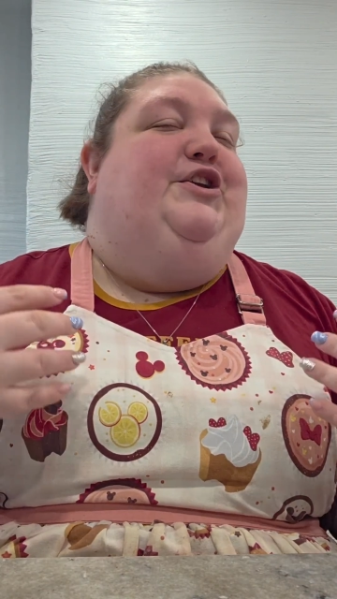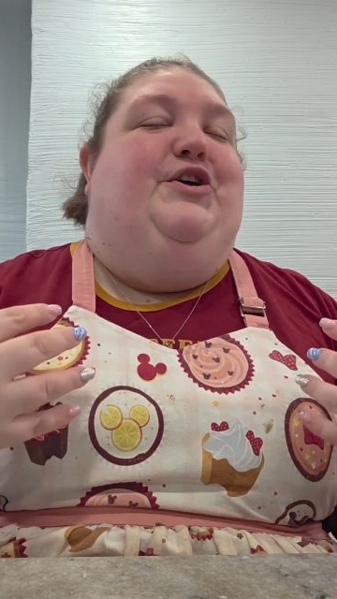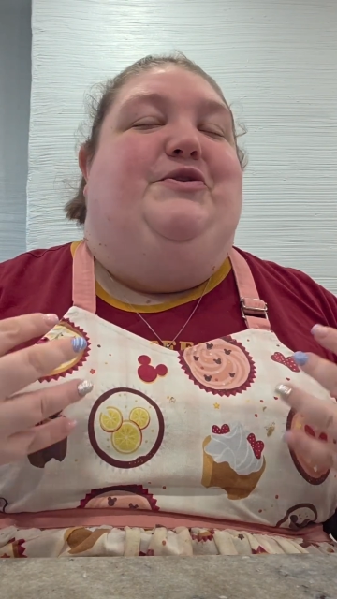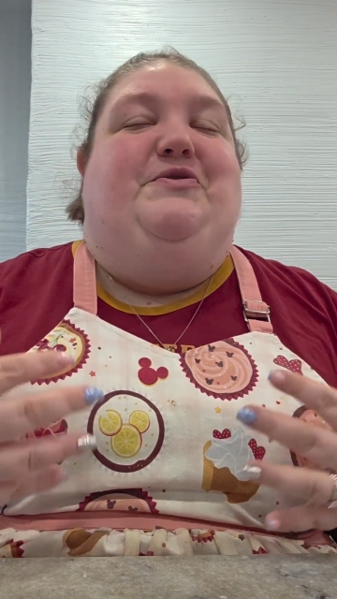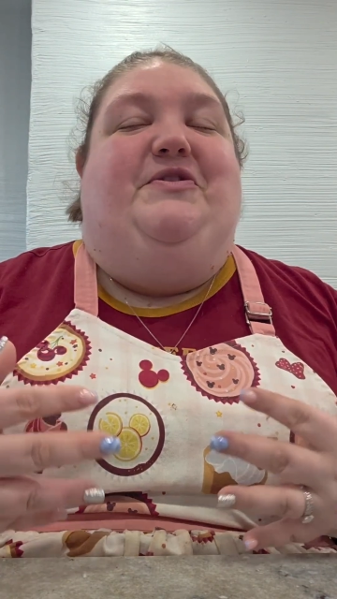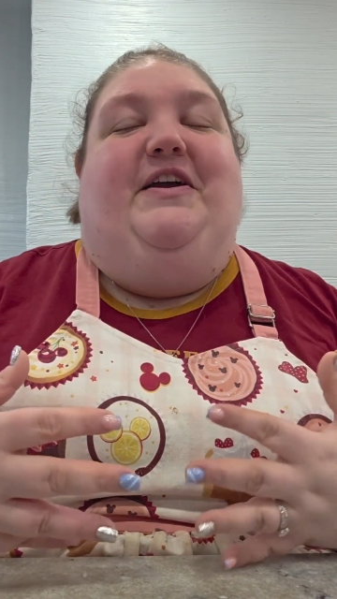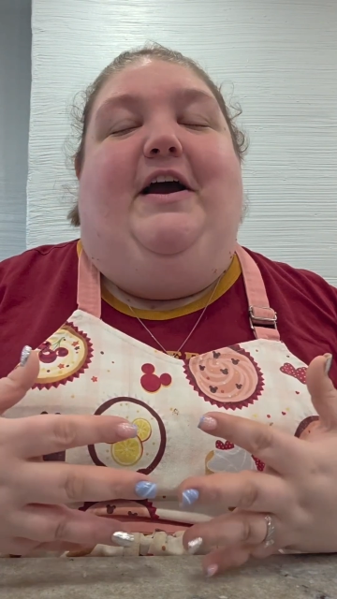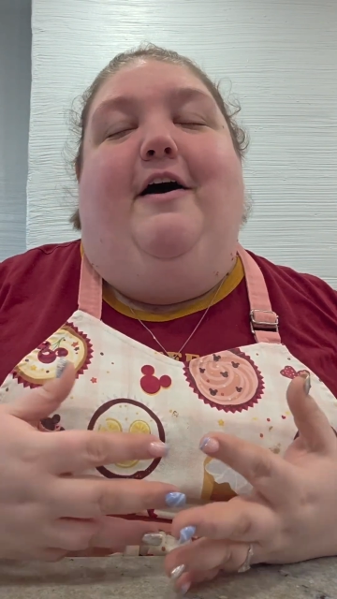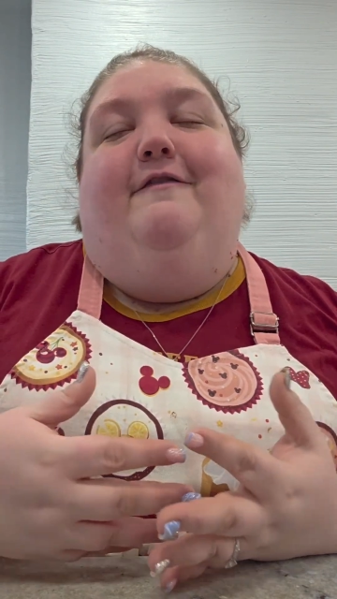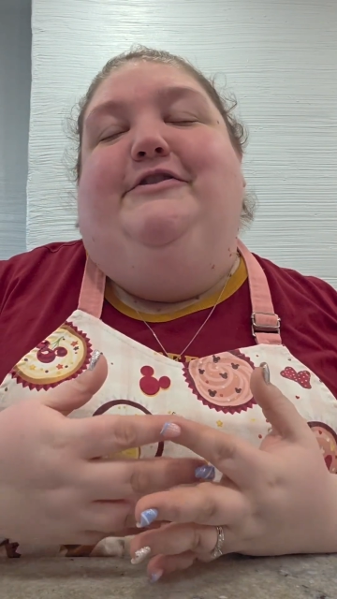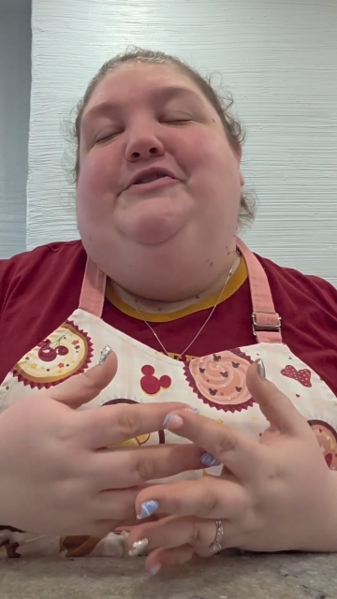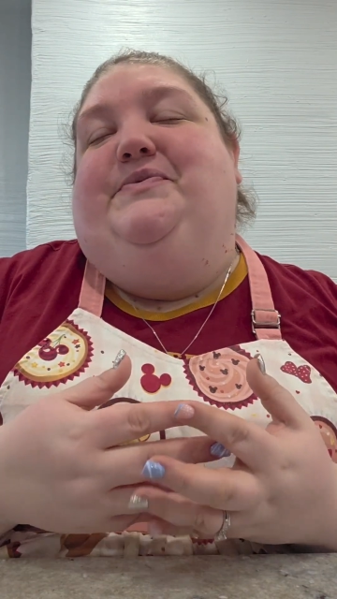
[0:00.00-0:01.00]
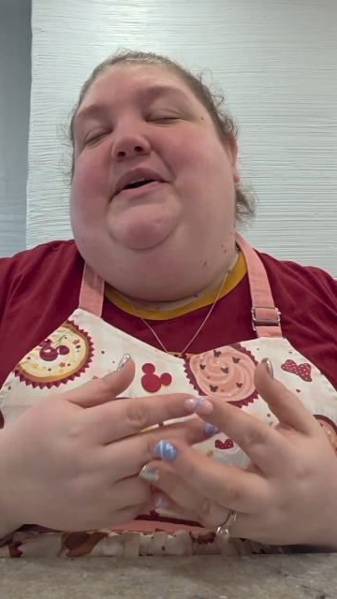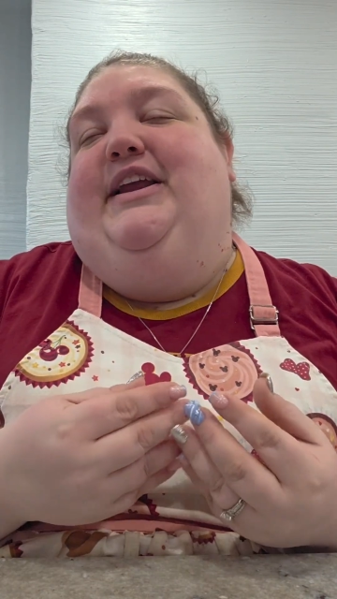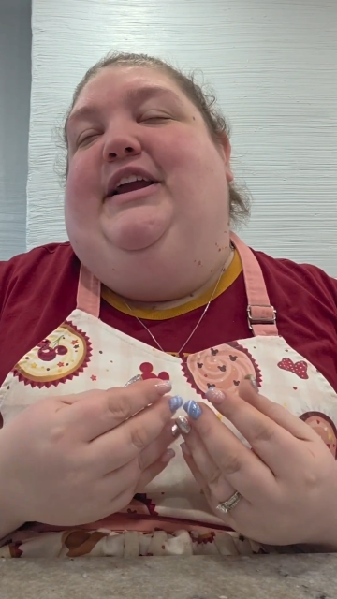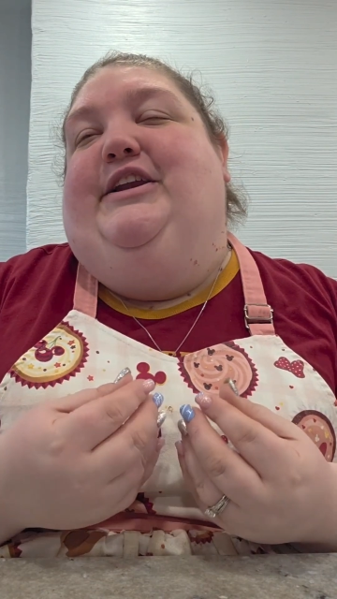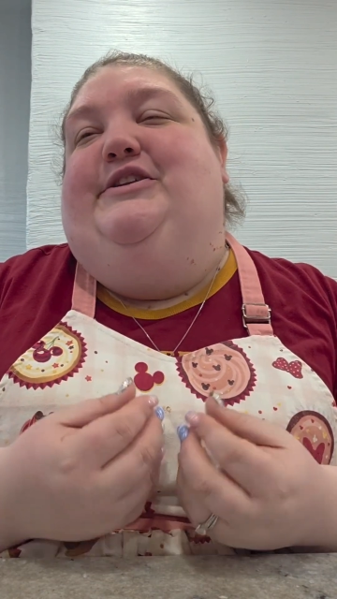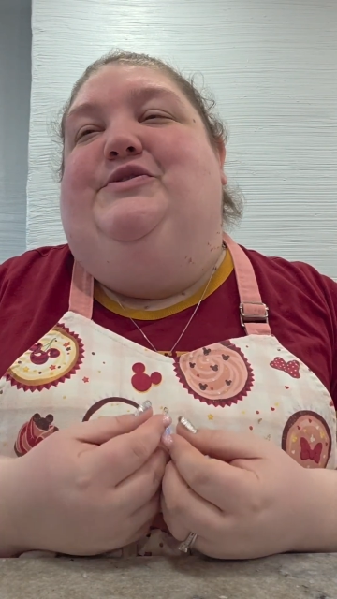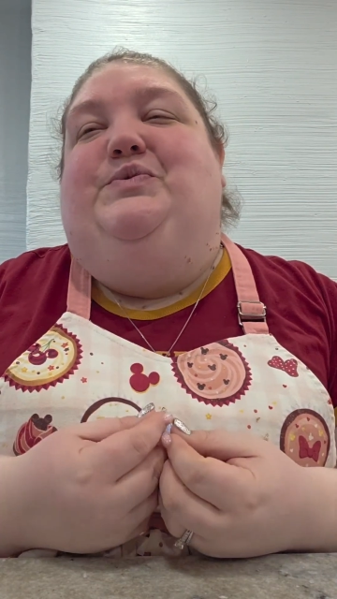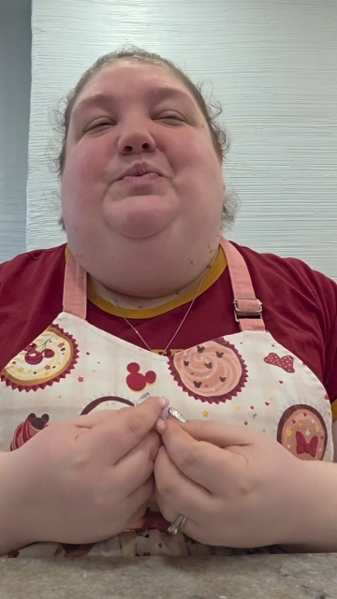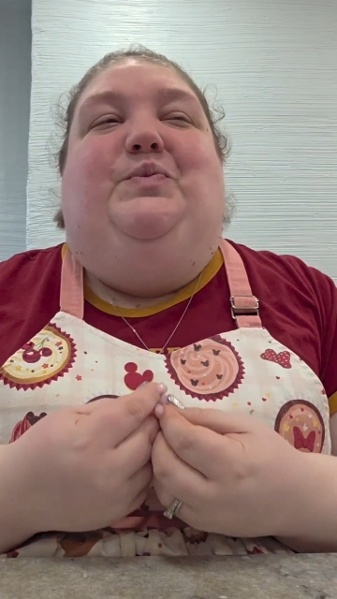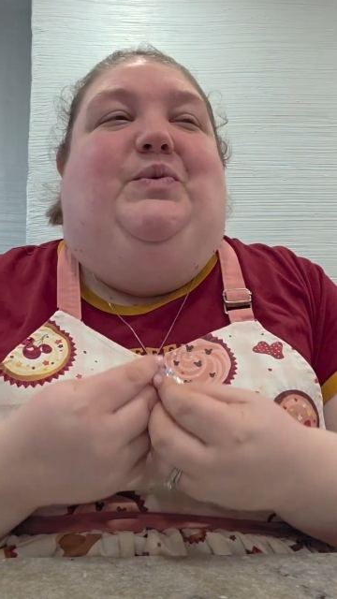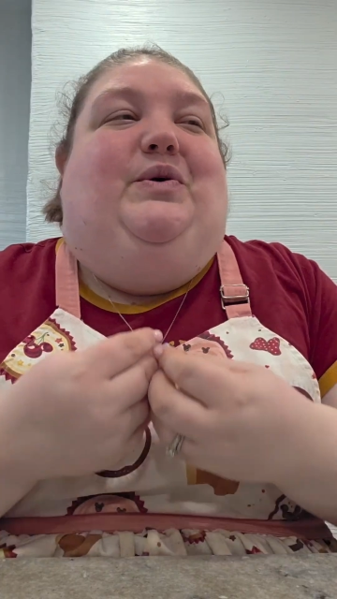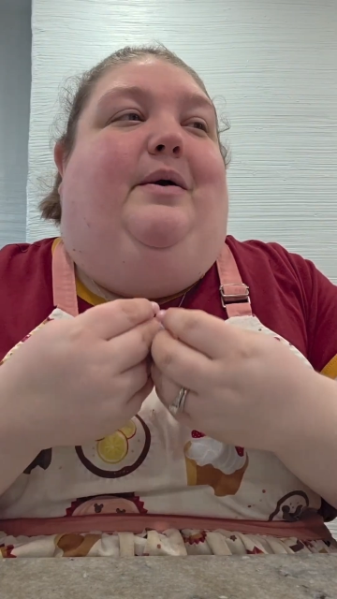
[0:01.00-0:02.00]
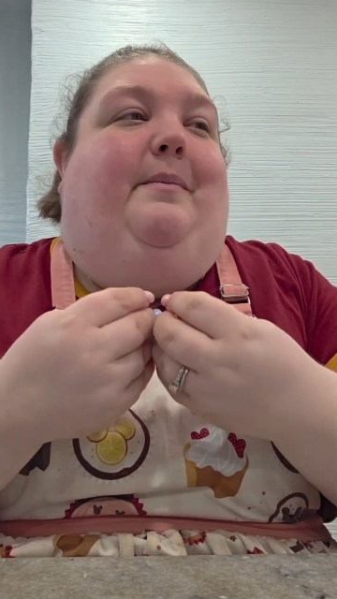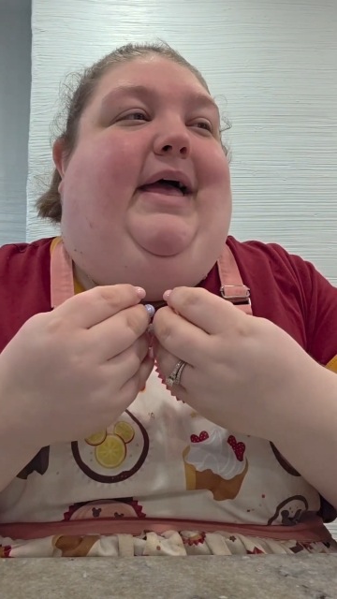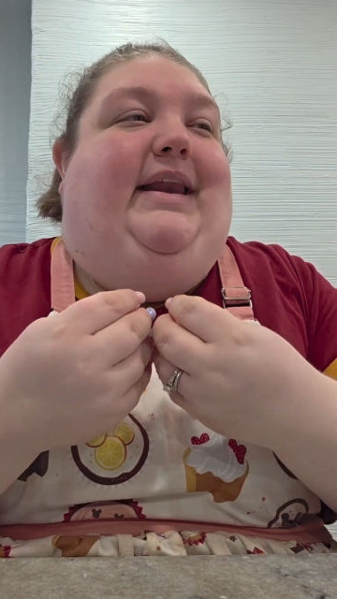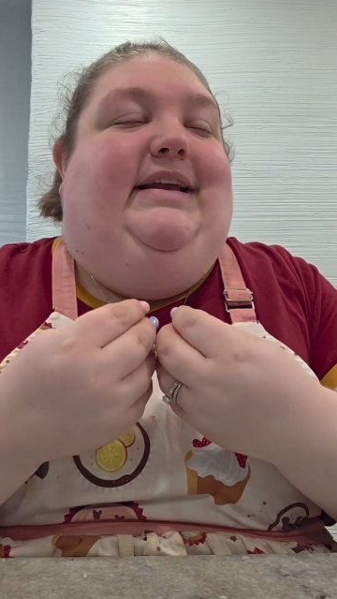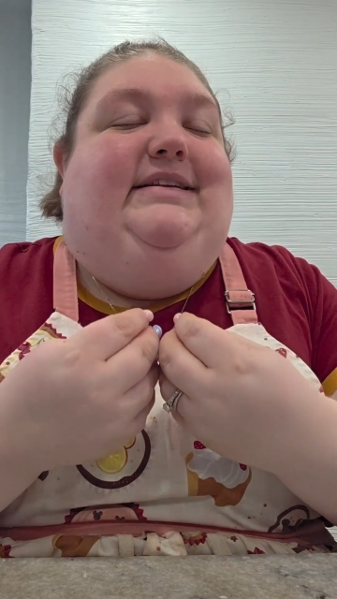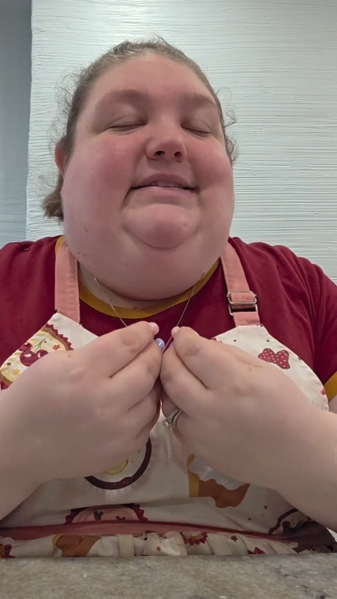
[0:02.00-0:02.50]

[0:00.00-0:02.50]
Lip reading: the oven's running and it's warm and